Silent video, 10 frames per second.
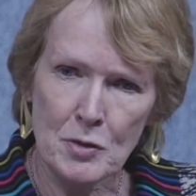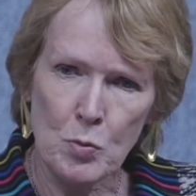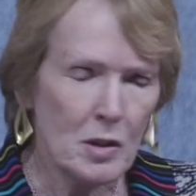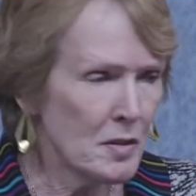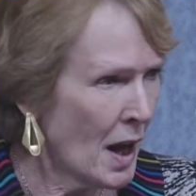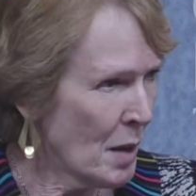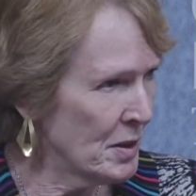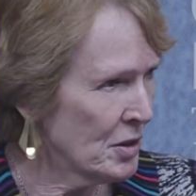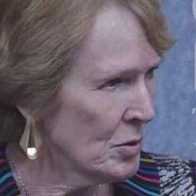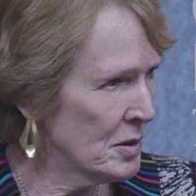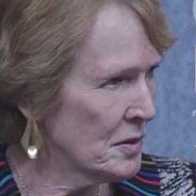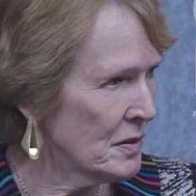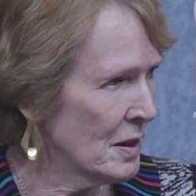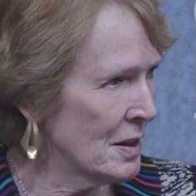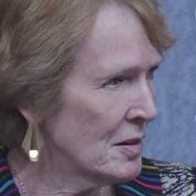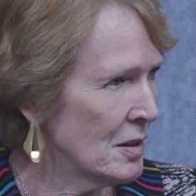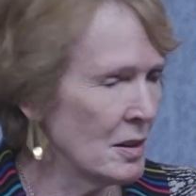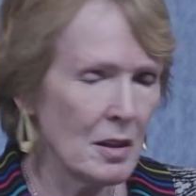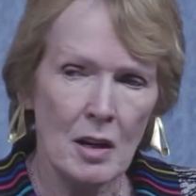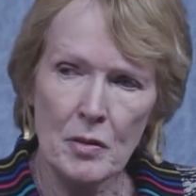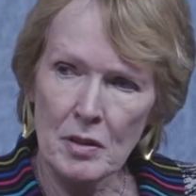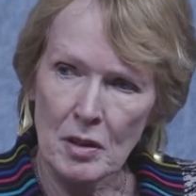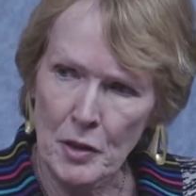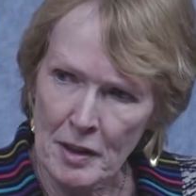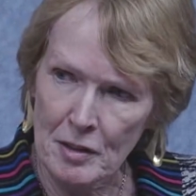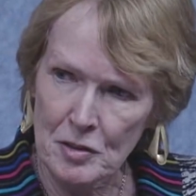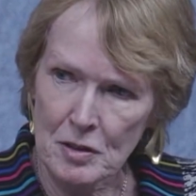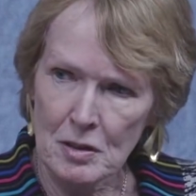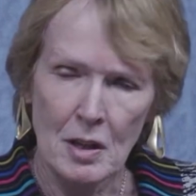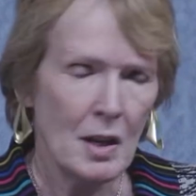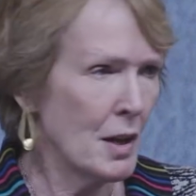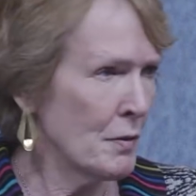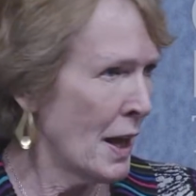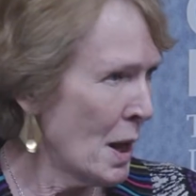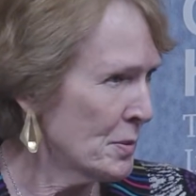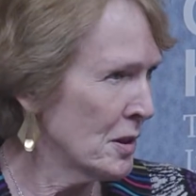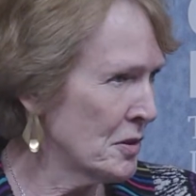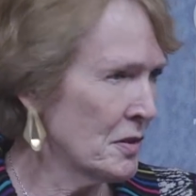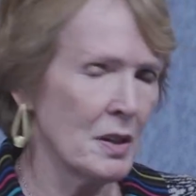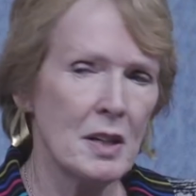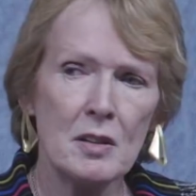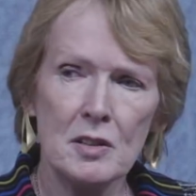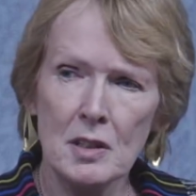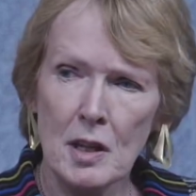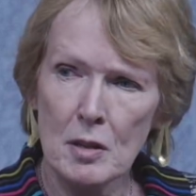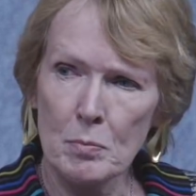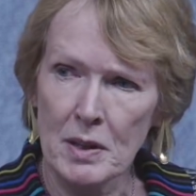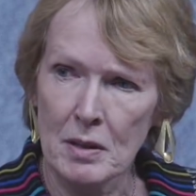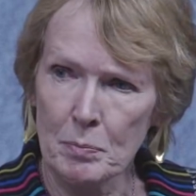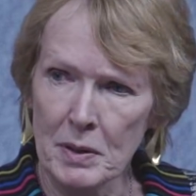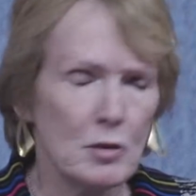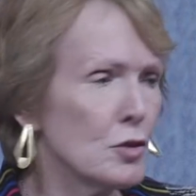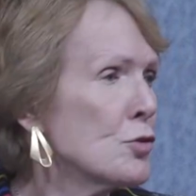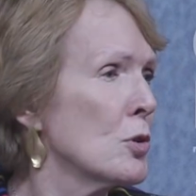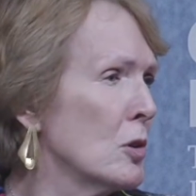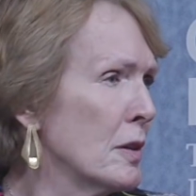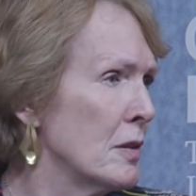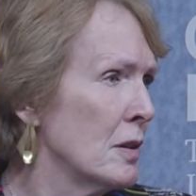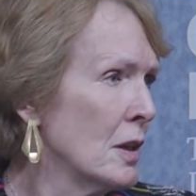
What is happening to our society? Are the things that have kept our societies together being, being destroyed?